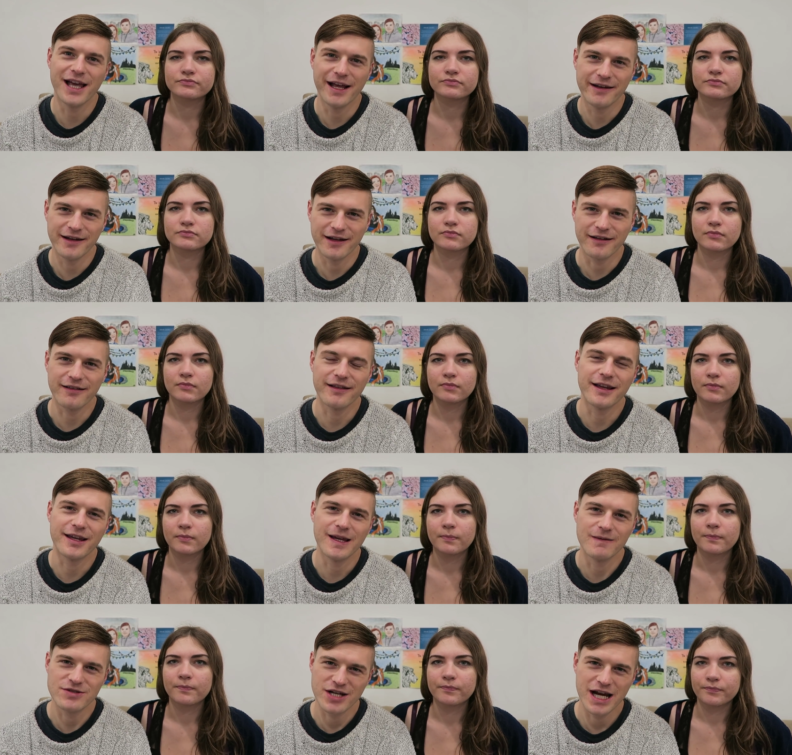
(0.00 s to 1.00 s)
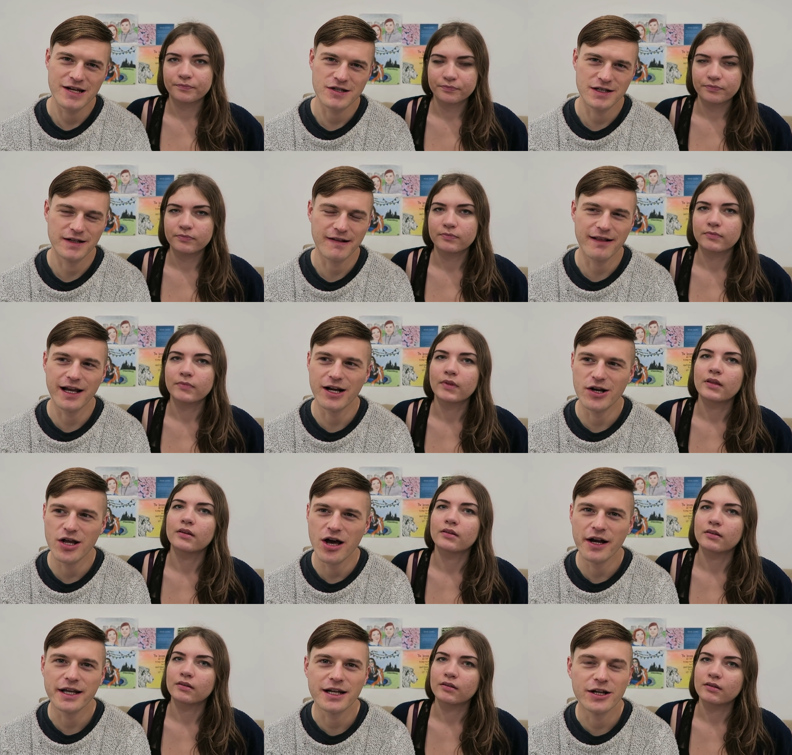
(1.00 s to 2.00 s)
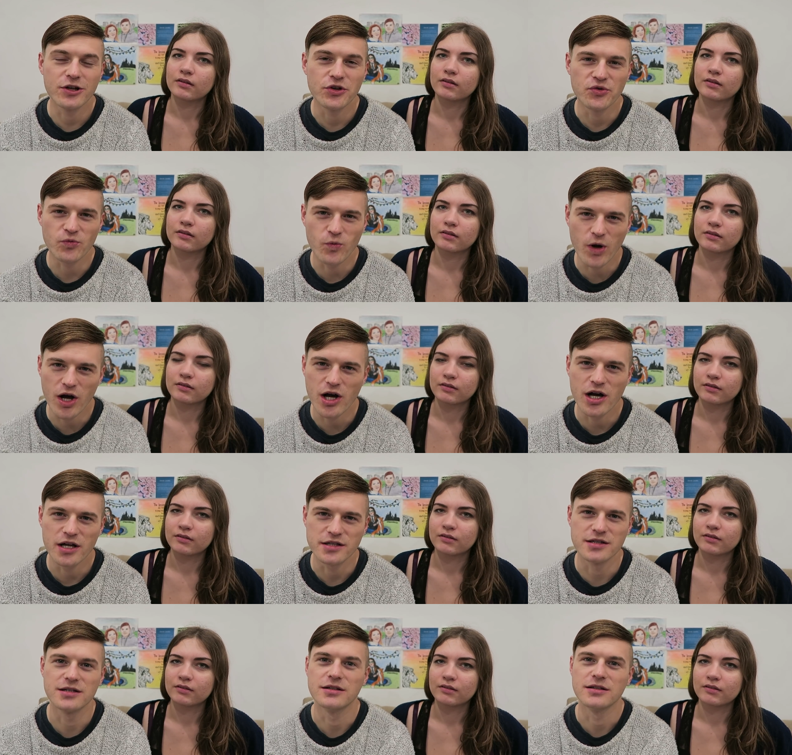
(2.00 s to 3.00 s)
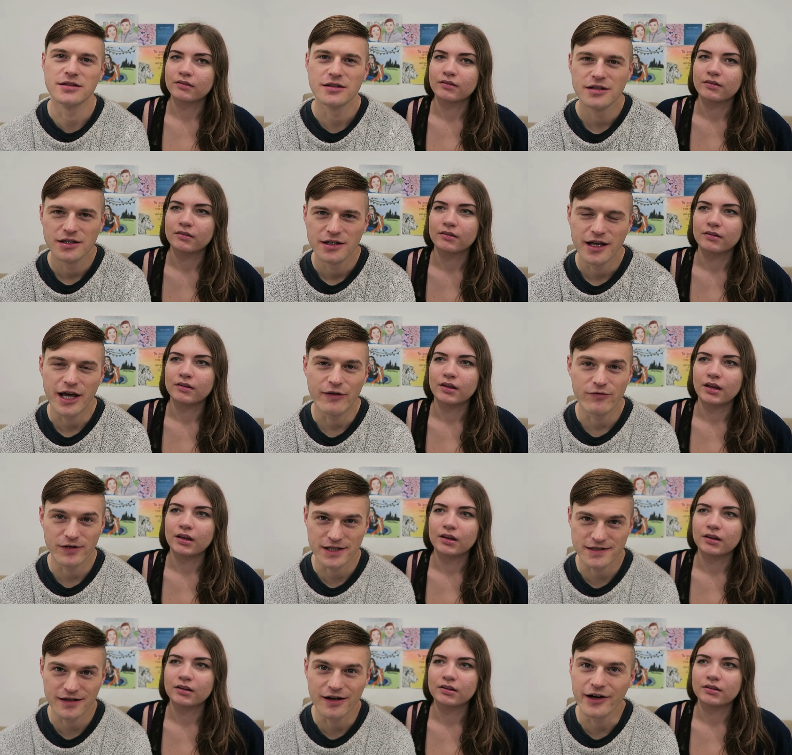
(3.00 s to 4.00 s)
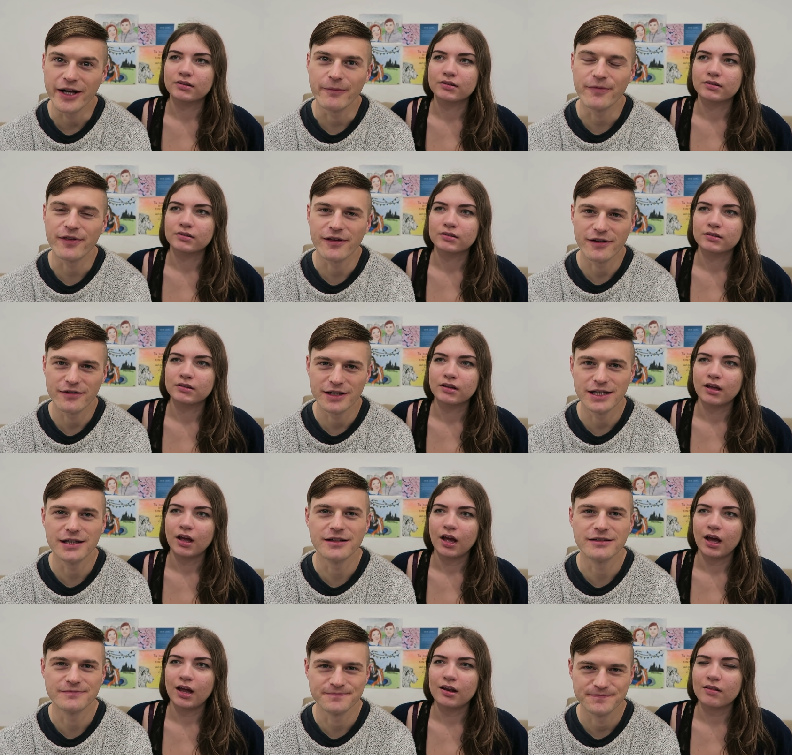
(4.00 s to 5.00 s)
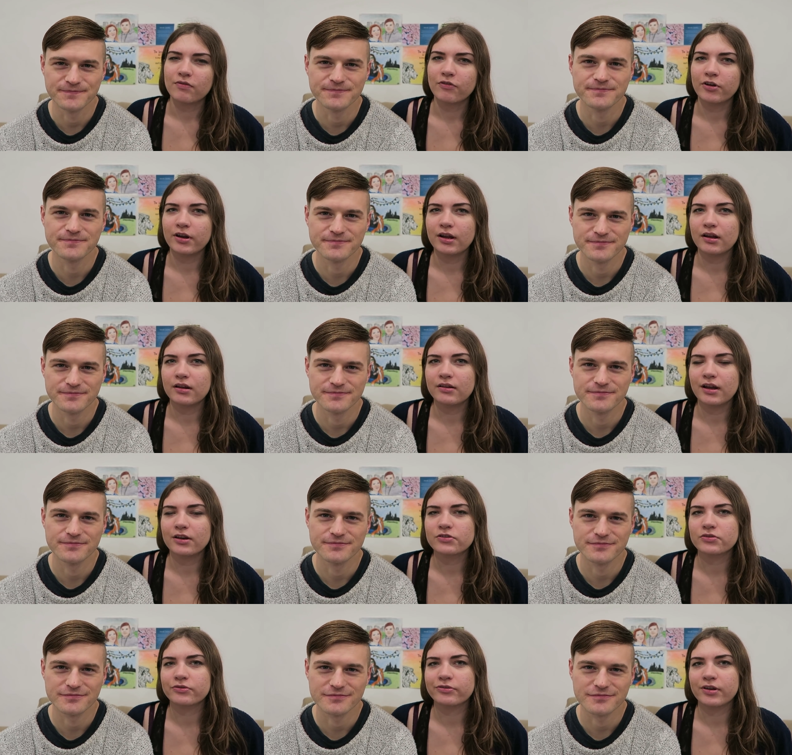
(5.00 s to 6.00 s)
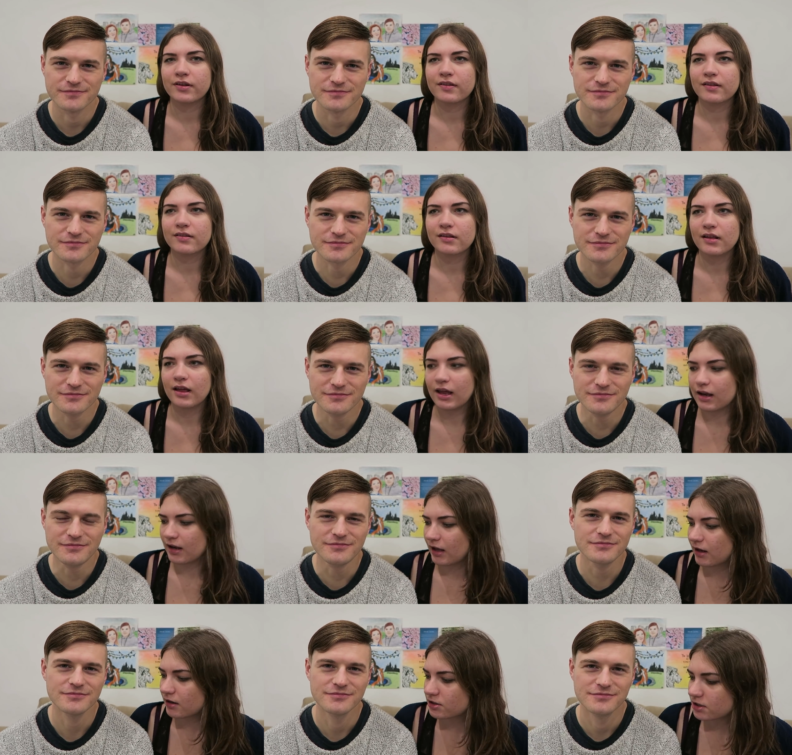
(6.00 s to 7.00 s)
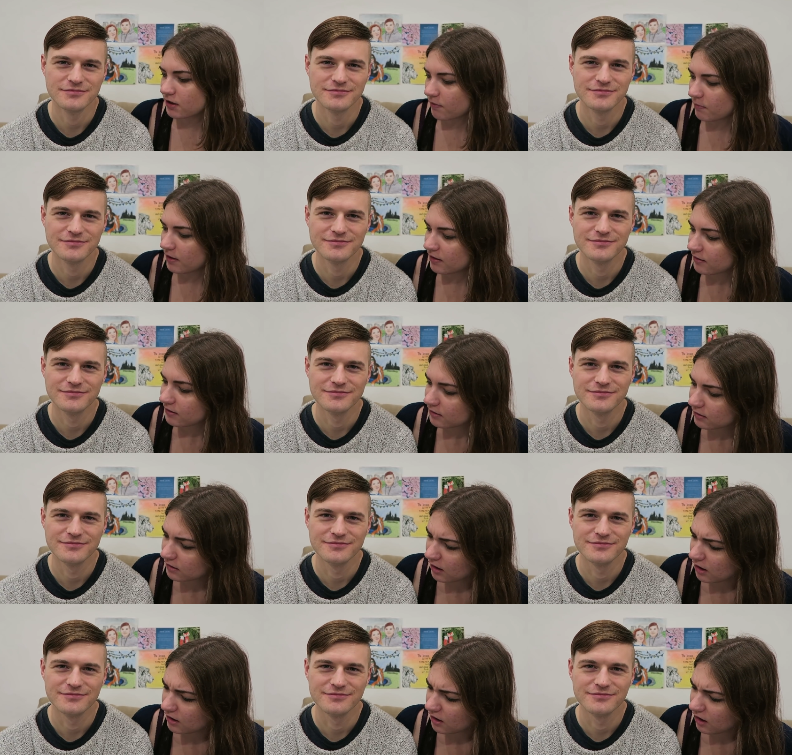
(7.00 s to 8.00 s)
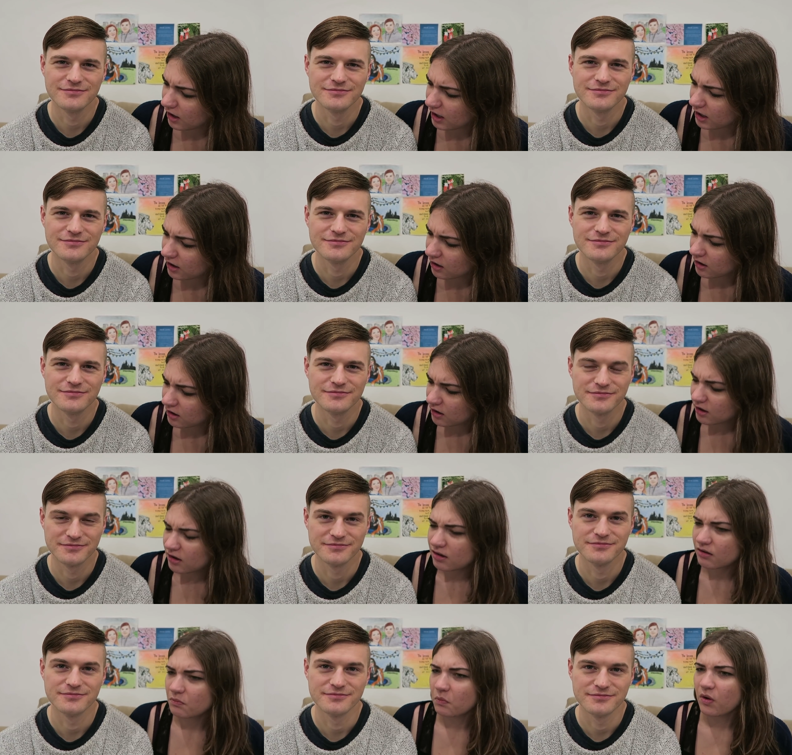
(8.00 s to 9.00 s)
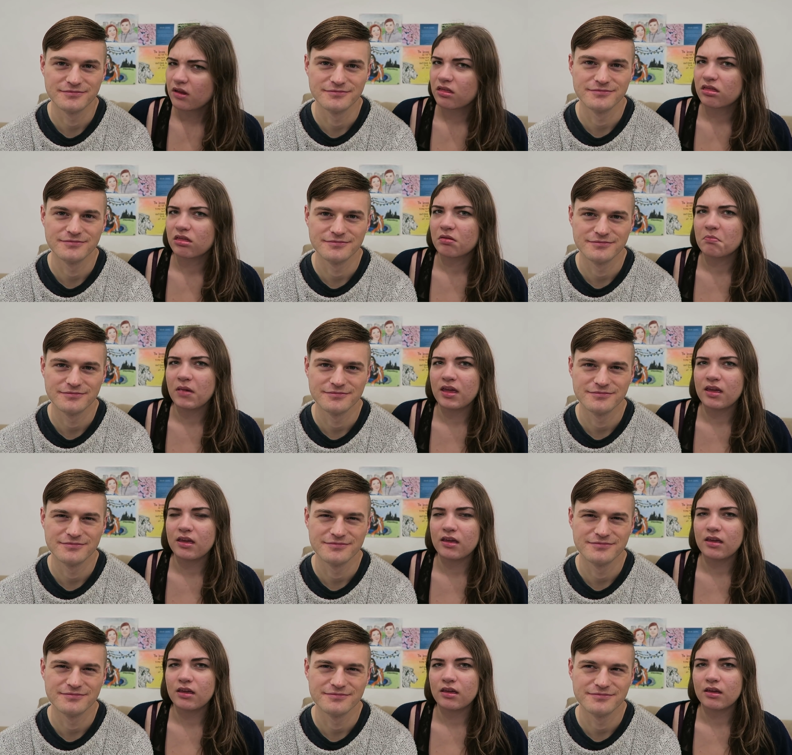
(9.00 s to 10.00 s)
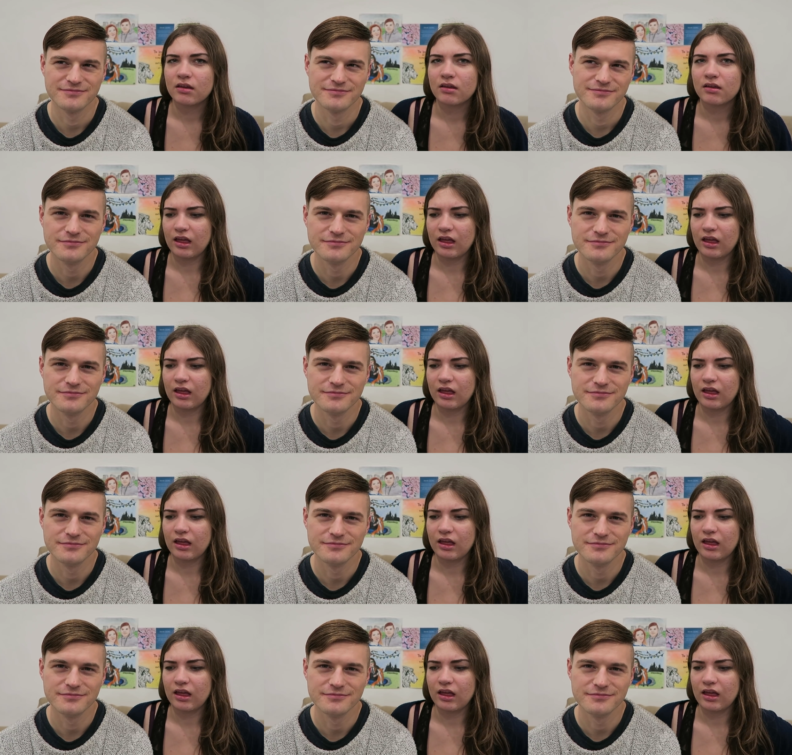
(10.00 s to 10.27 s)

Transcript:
Speaker 1: the endings, and they keep changing, and it's like learning a new word every time, so yeah.
Speaker 2: And it's really unnatural for us because in English it means kind of like with me